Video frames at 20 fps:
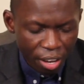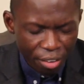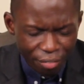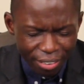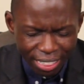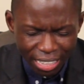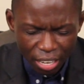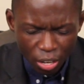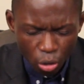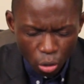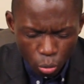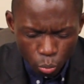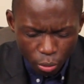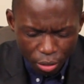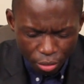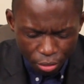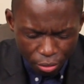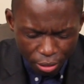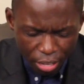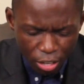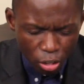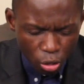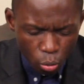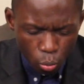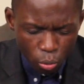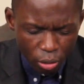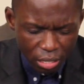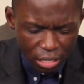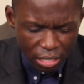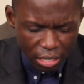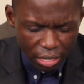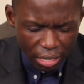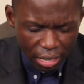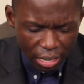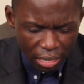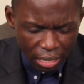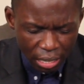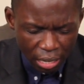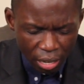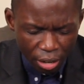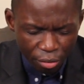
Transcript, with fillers: Father Lord, we thank you once again